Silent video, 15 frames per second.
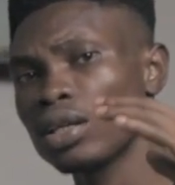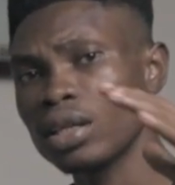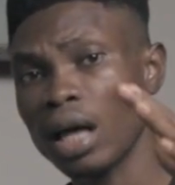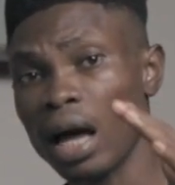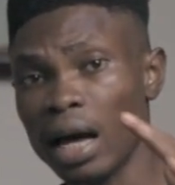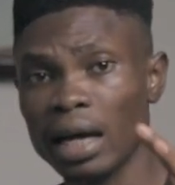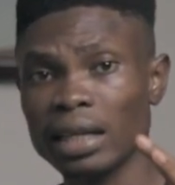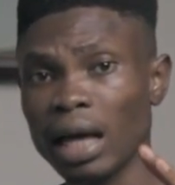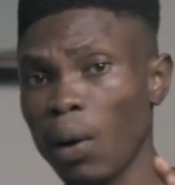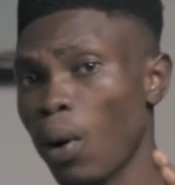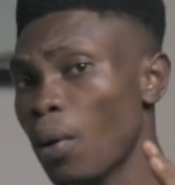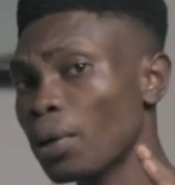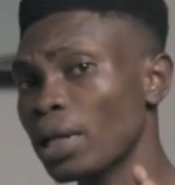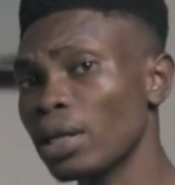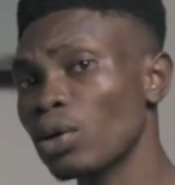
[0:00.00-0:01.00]
That
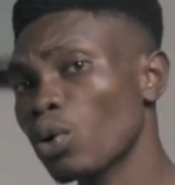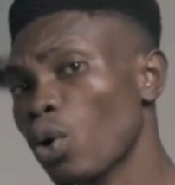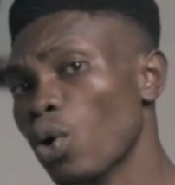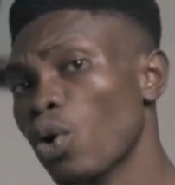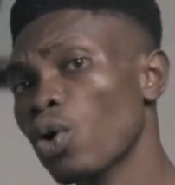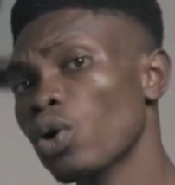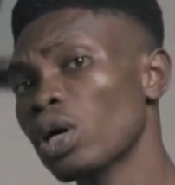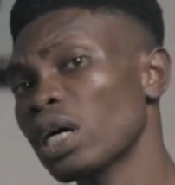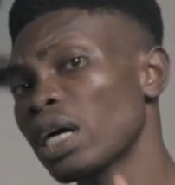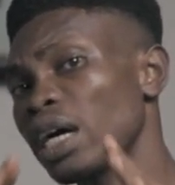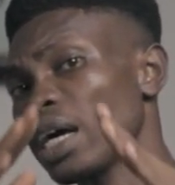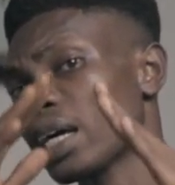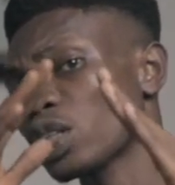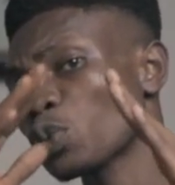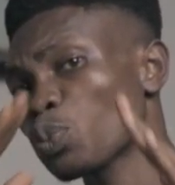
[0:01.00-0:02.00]
one wey they call
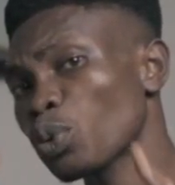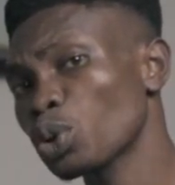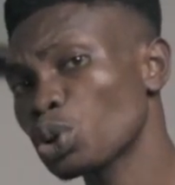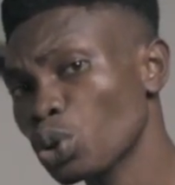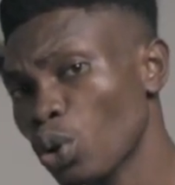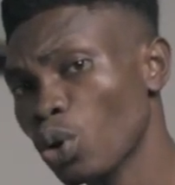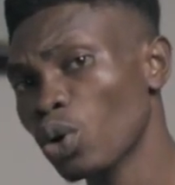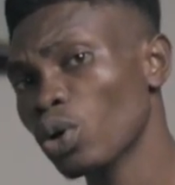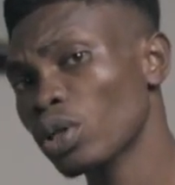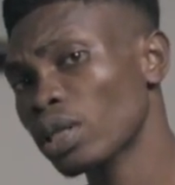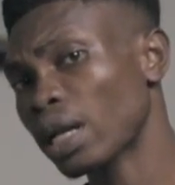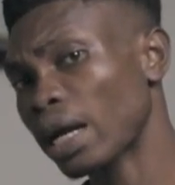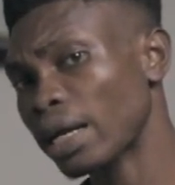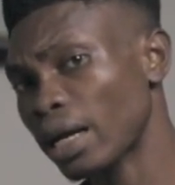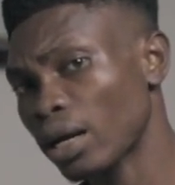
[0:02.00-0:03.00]
exposure
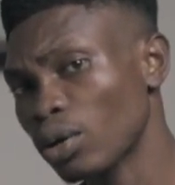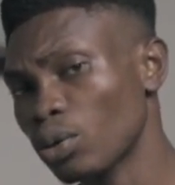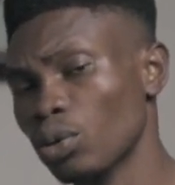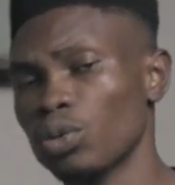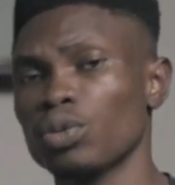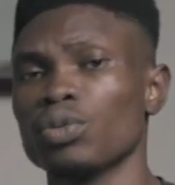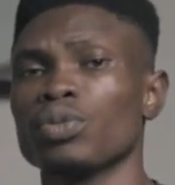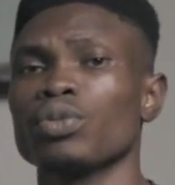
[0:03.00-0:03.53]
triangle.